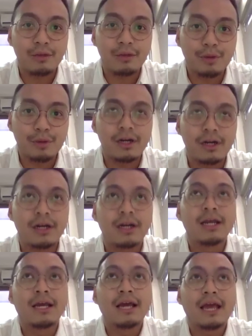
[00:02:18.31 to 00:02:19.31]
we are
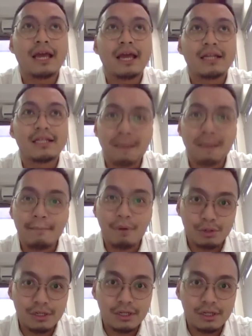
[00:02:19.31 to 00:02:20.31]
in the same boat,